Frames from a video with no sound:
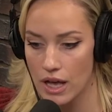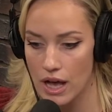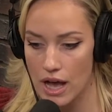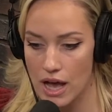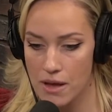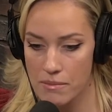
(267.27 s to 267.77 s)

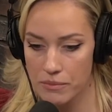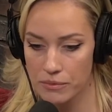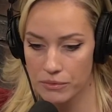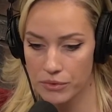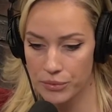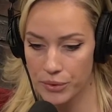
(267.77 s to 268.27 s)
Um,
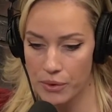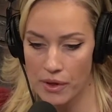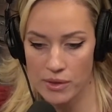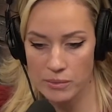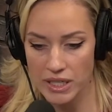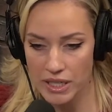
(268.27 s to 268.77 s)
through all
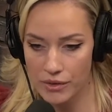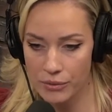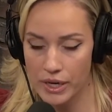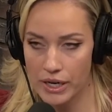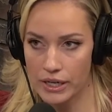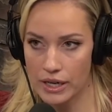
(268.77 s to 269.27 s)
the media
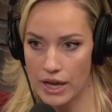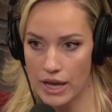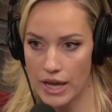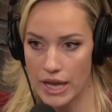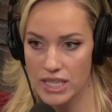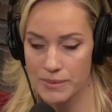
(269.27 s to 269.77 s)
work,
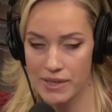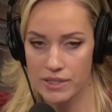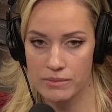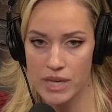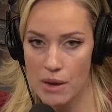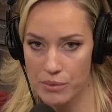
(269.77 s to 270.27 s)
I spent
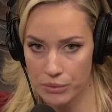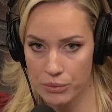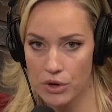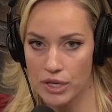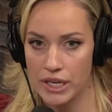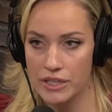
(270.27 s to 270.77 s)
some time with
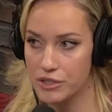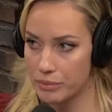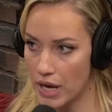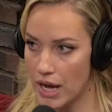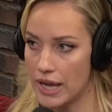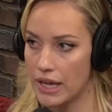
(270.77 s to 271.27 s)
Rory in
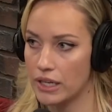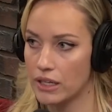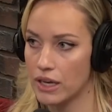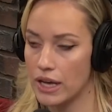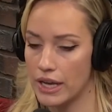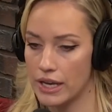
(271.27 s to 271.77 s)
Dubai,
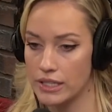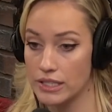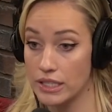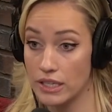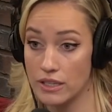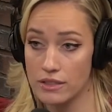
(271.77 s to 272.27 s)
and
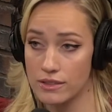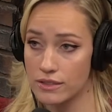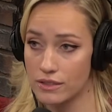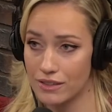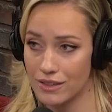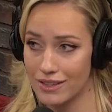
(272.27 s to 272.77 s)
he's
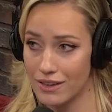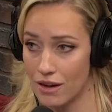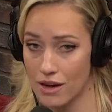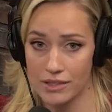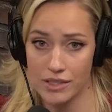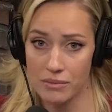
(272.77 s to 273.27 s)
an
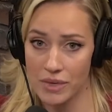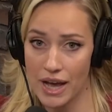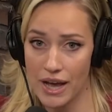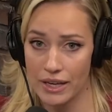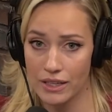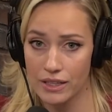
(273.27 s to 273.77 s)
awesome guy.